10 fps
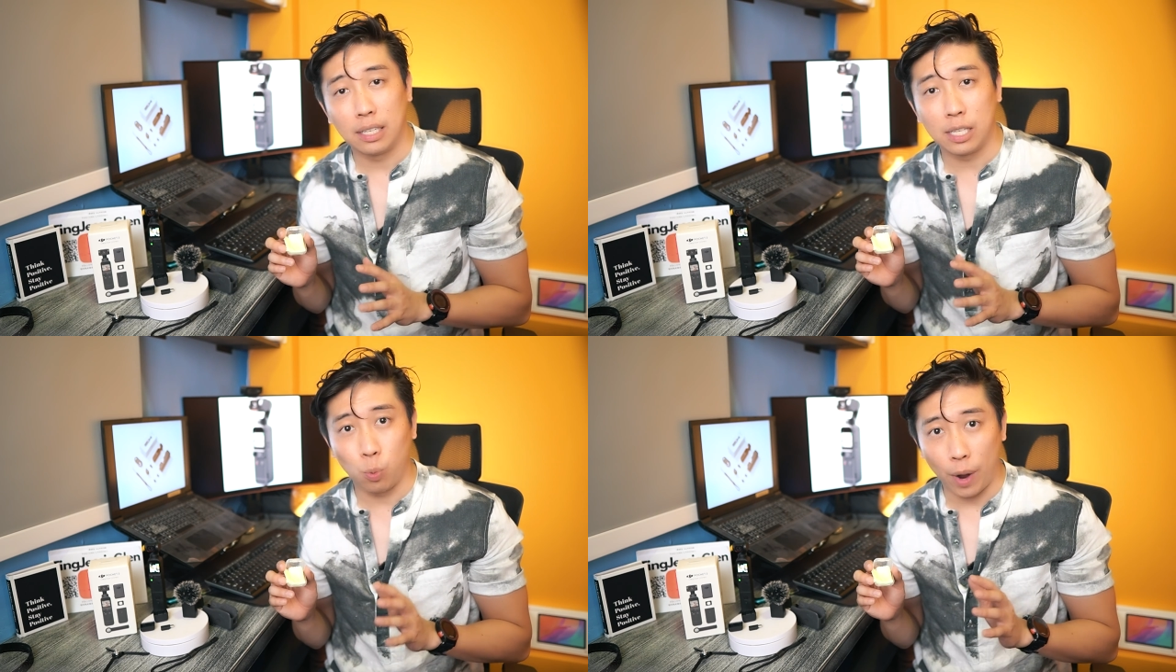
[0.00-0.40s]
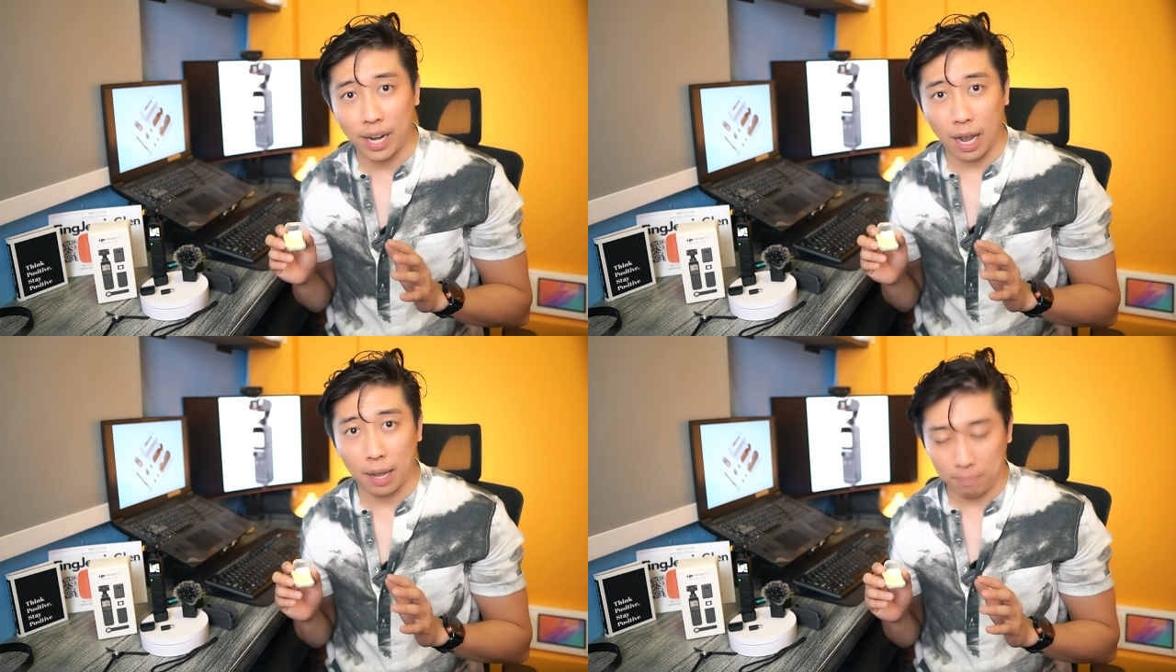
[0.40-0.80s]
is
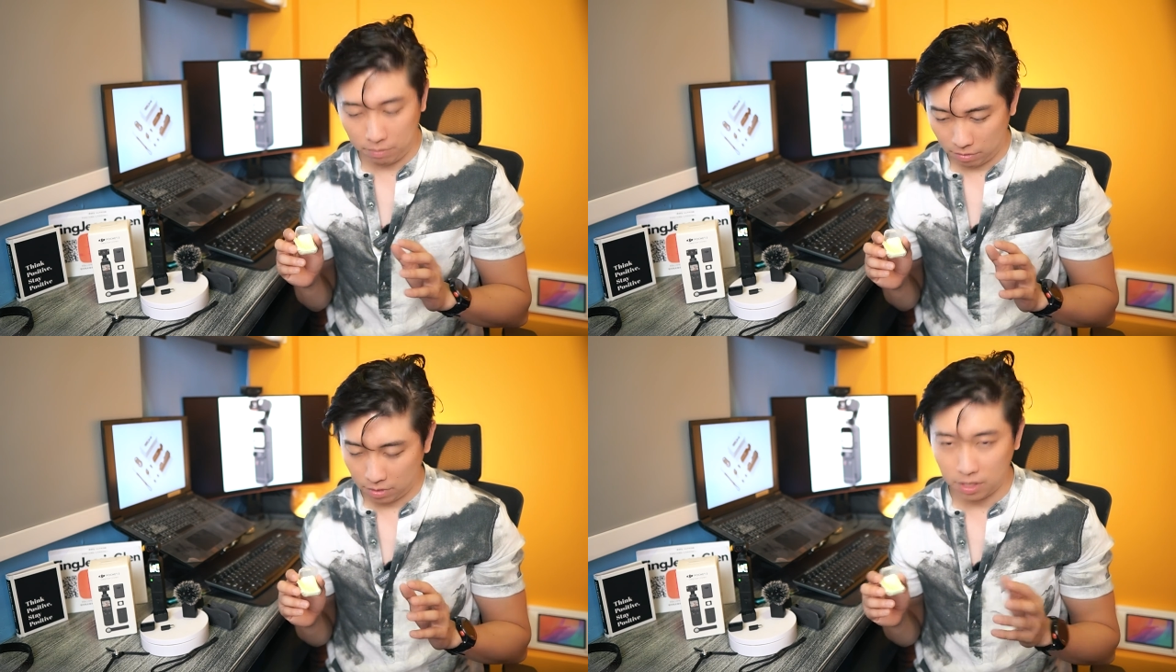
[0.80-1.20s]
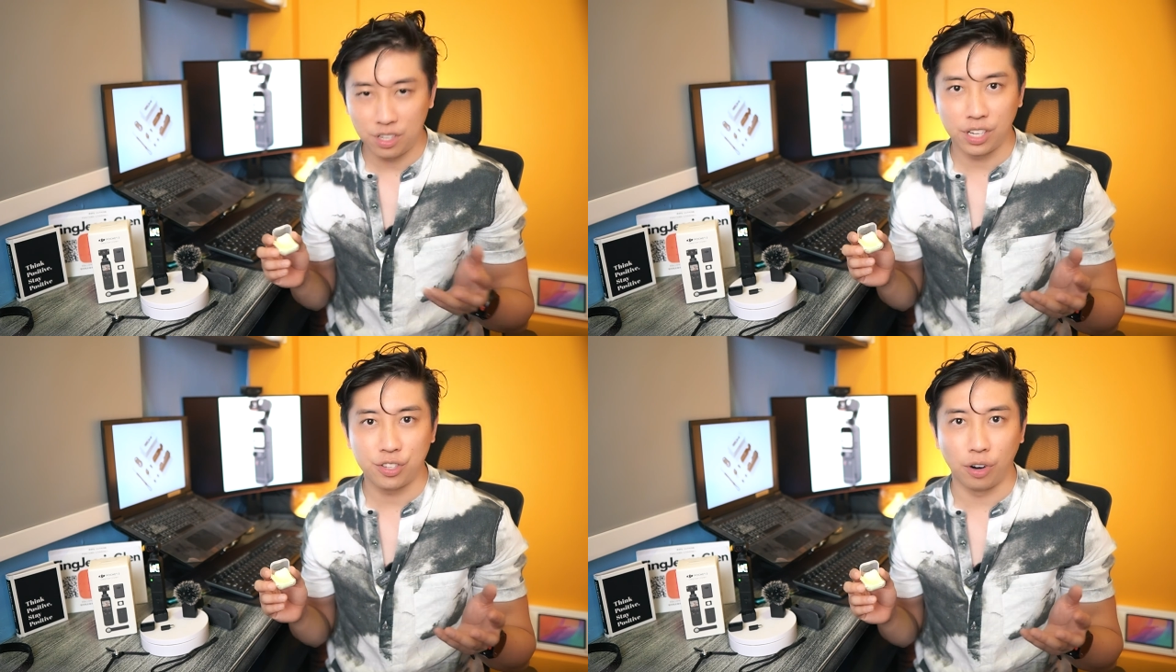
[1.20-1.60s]
when I am, see, it
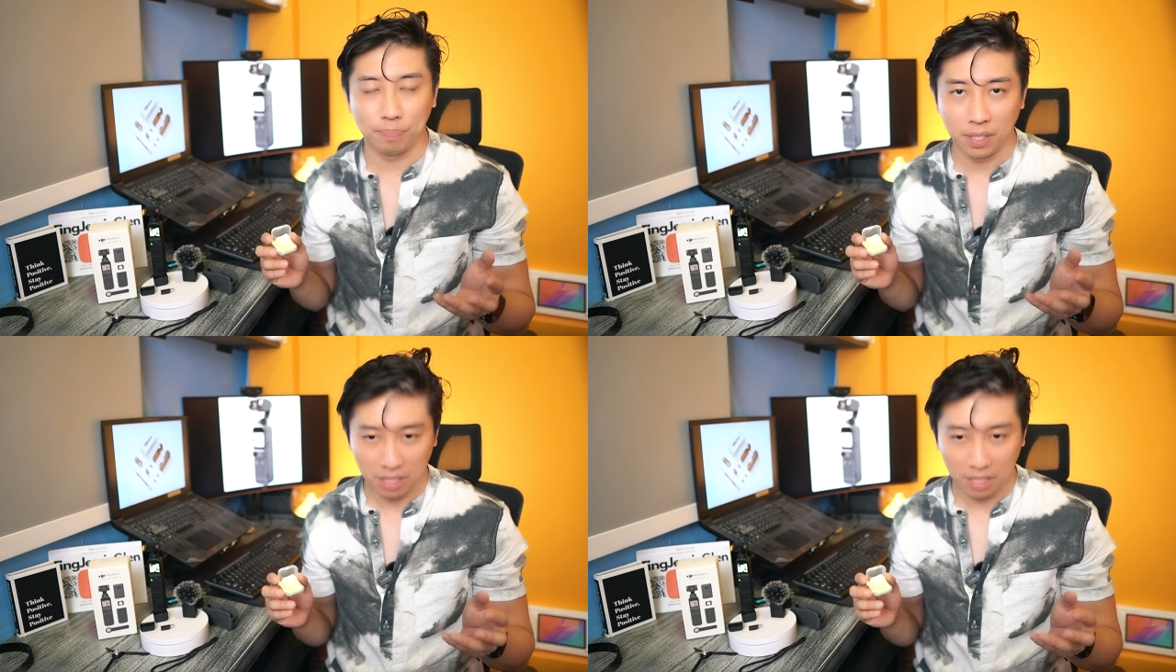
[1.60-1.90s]
just dropped.